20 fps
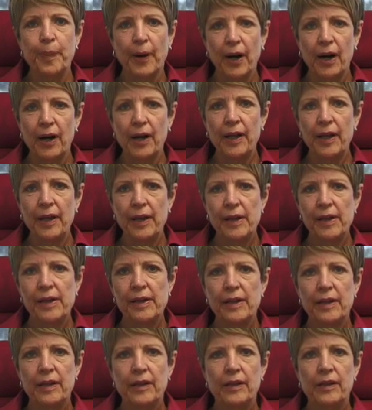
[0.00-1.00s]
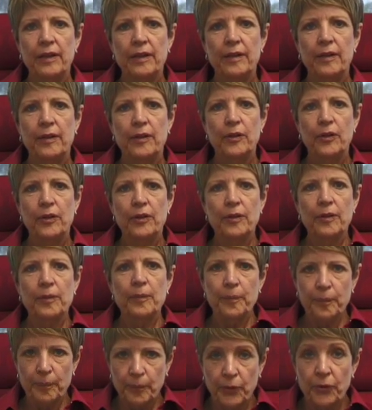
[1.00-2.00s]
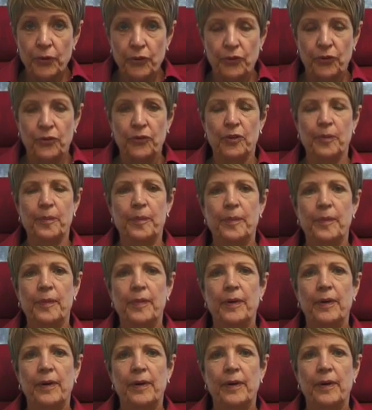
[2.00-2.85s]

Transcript: buy, put it to them.